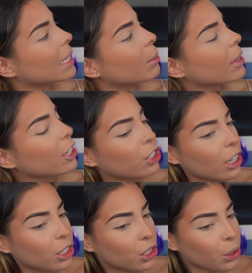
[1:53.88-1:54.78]
Some of these
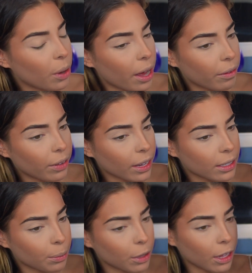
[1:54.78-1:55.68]
shades do have like
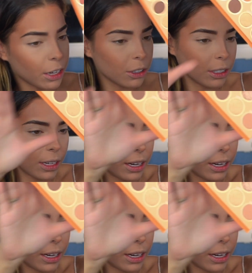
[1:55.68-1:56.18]
some glitters in